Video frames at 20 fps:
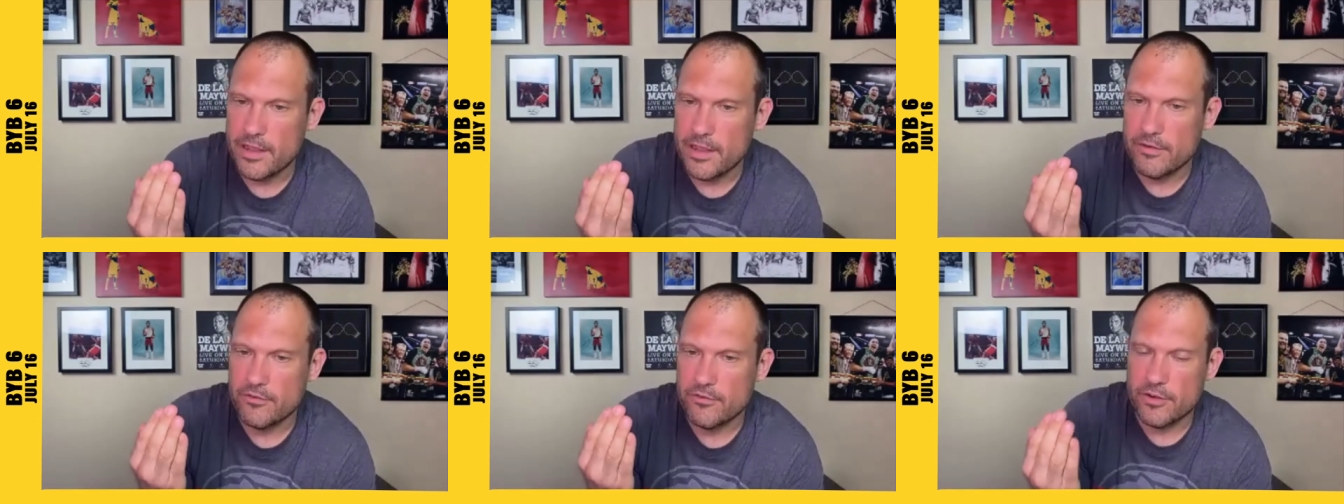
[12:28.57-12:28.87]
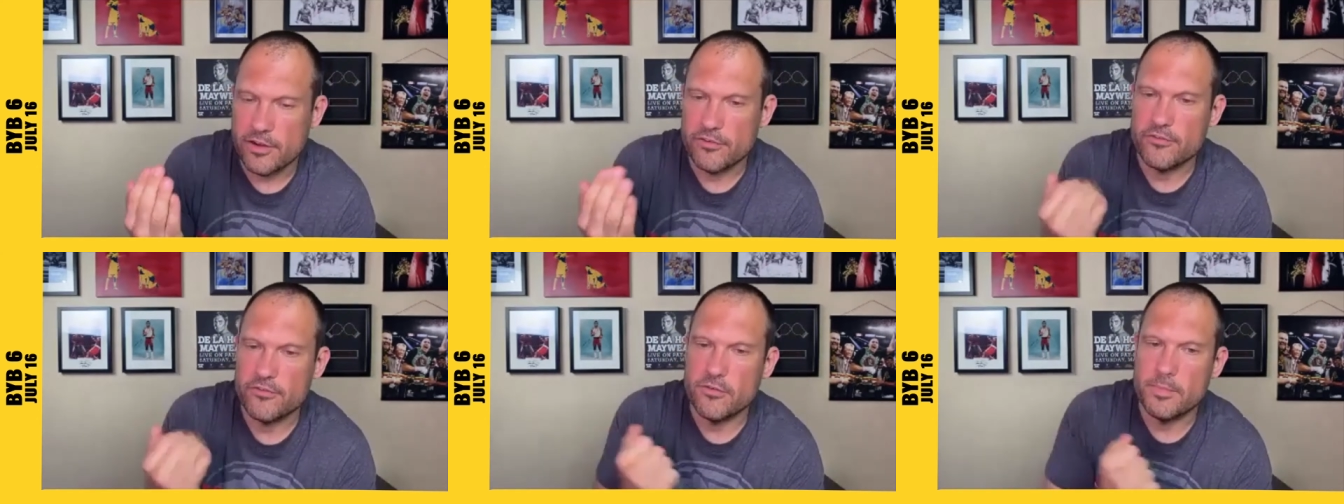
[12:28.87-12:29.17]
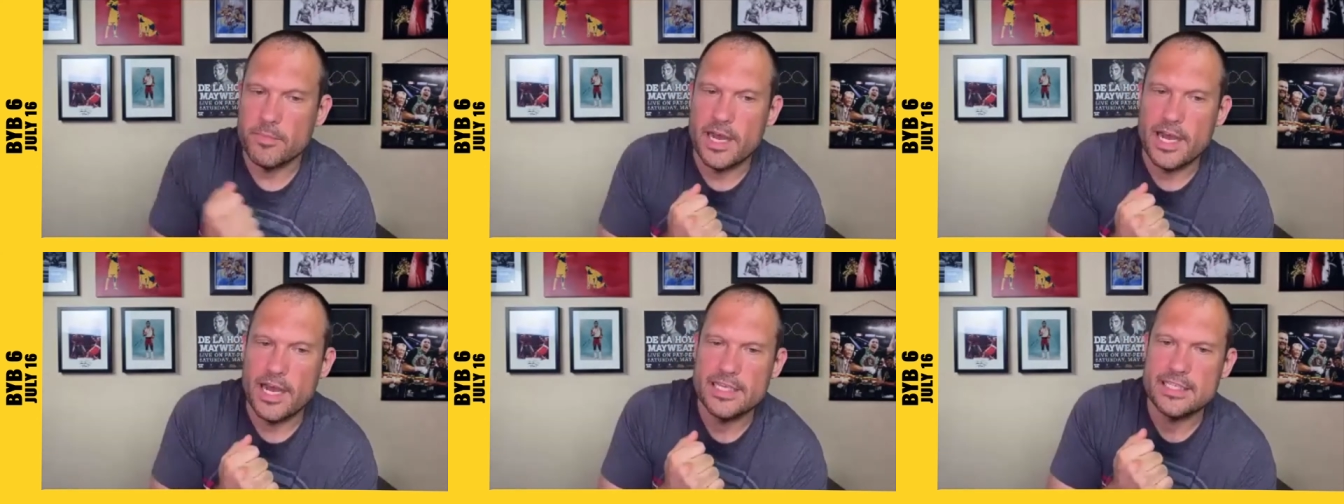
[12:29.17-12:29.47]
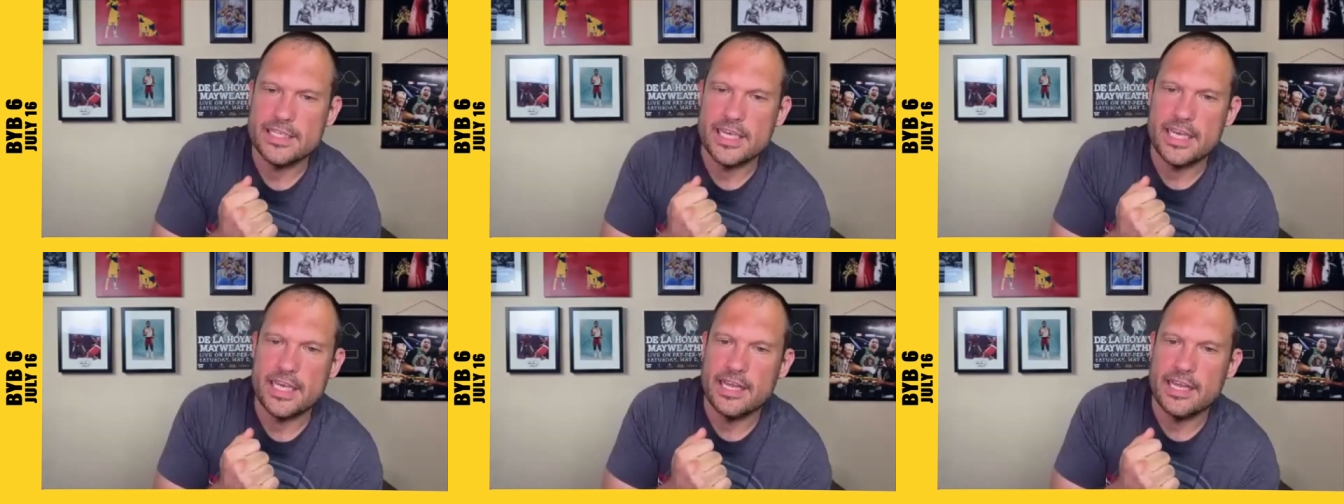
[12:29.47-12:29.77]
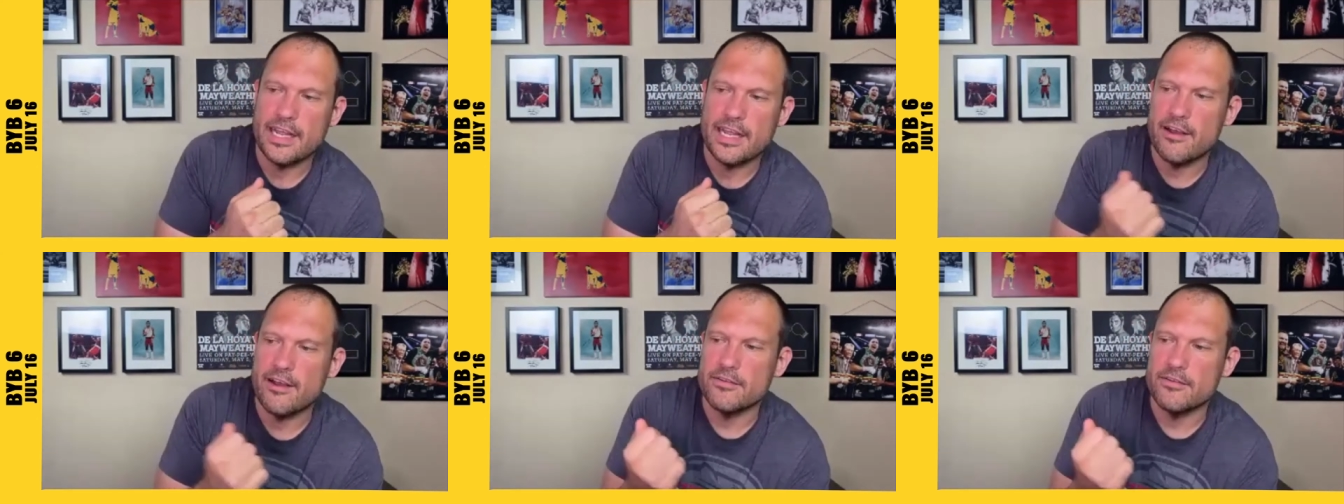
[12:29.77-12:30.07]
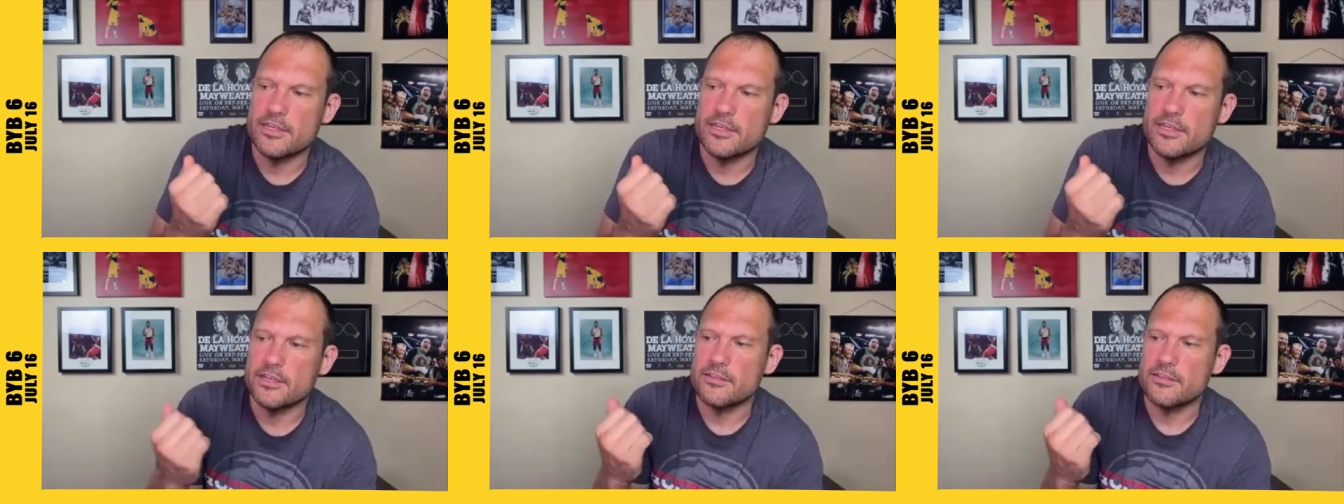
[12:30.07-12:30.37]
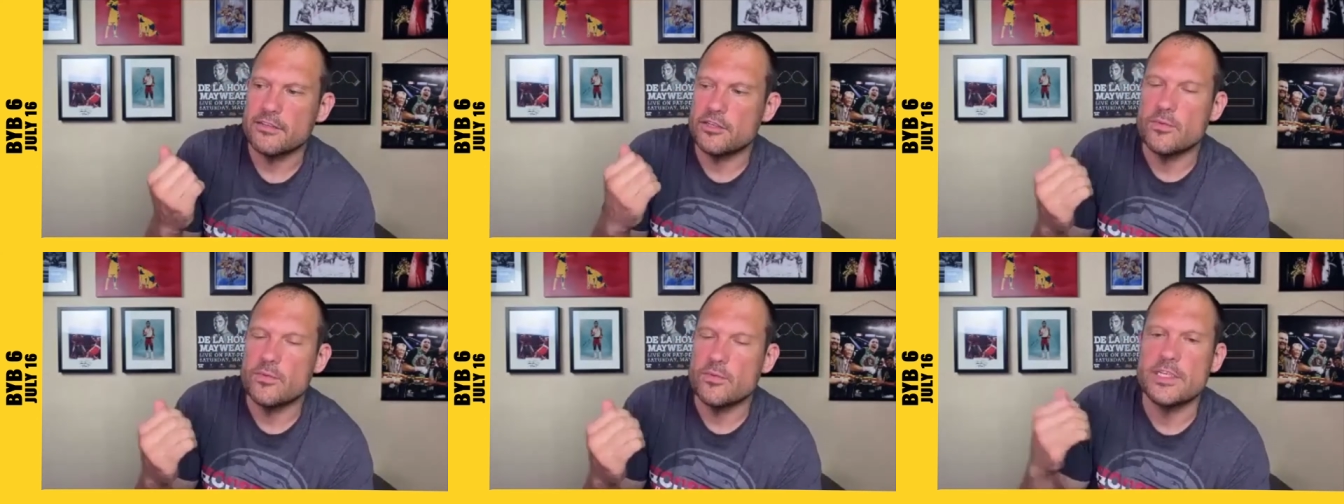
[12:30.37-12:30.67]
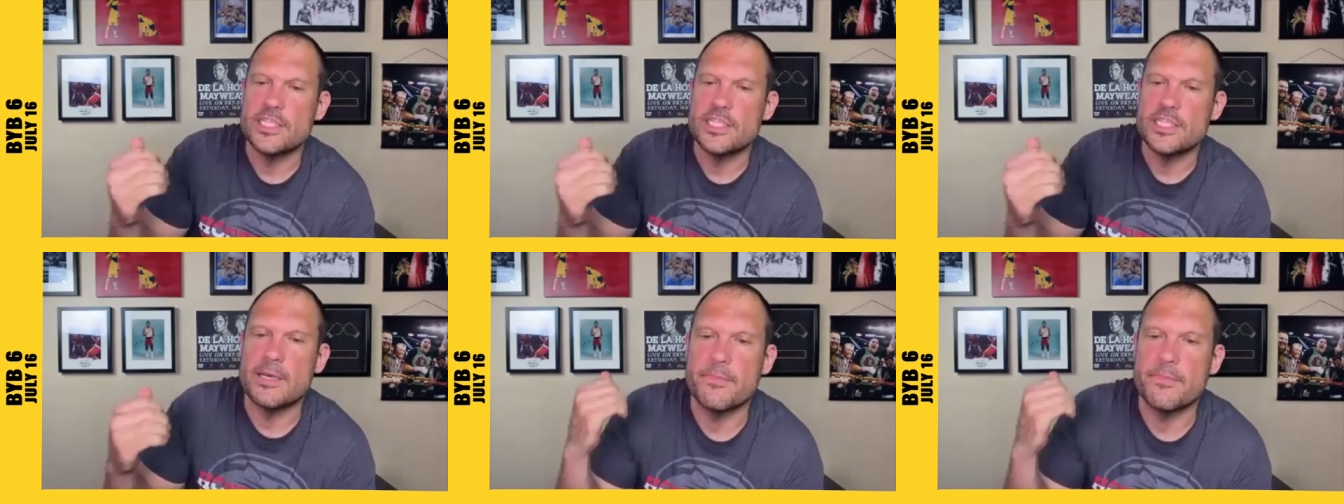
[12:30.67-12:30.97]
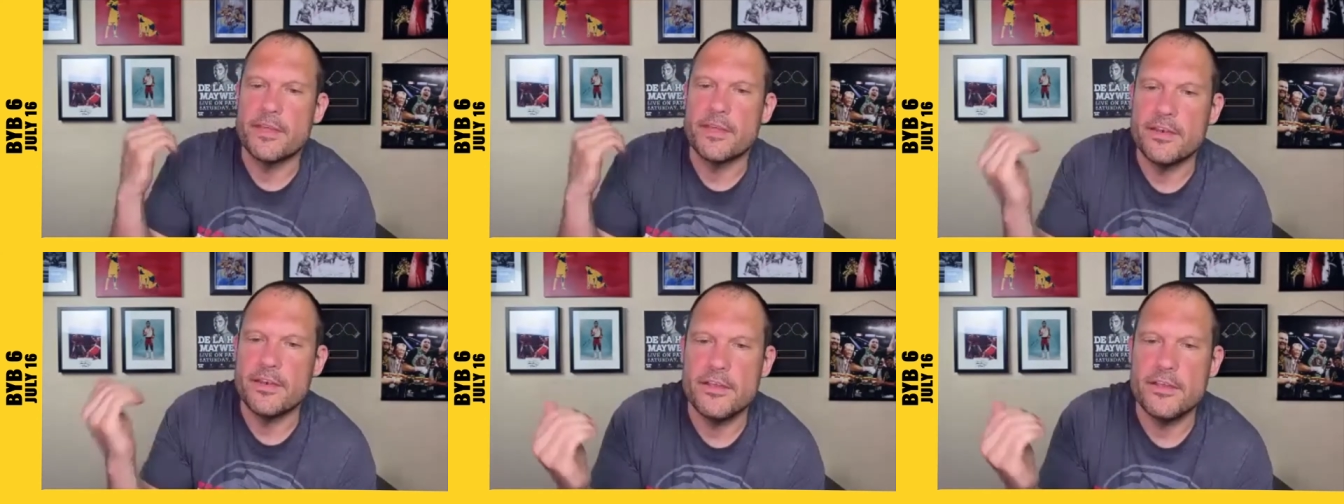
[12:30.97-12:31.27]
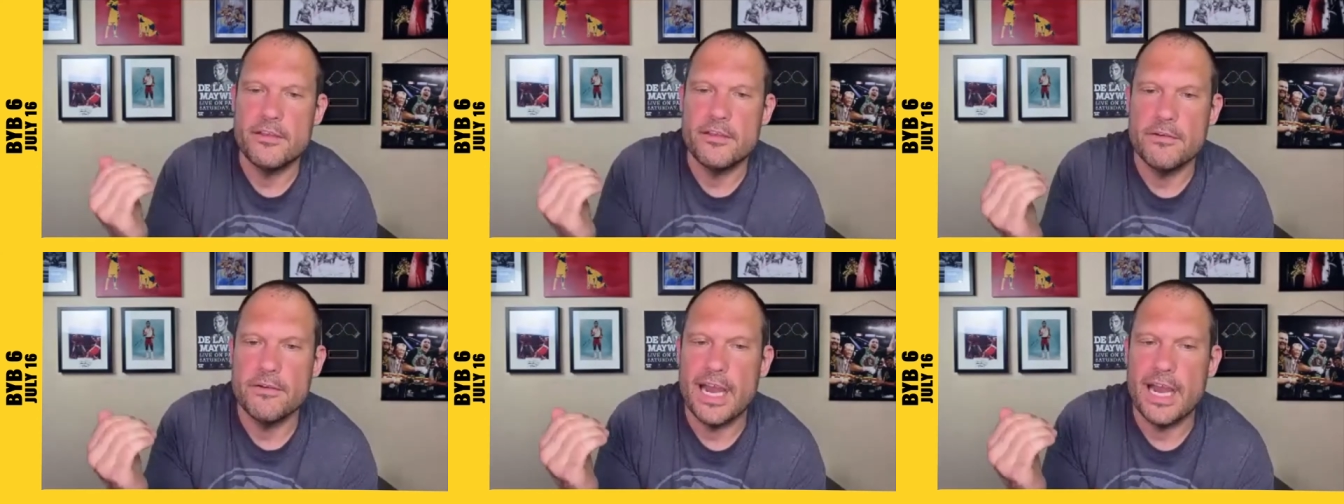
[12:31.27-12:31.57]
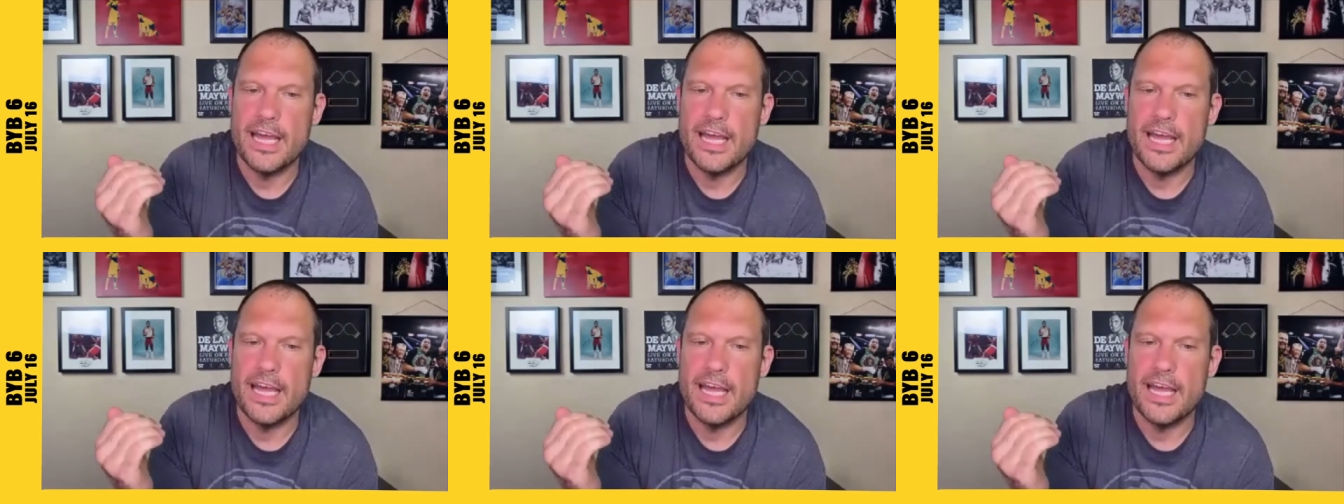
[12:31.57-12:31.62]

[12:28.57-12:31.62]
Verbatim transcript: in, traditional boxing and now is doing something new.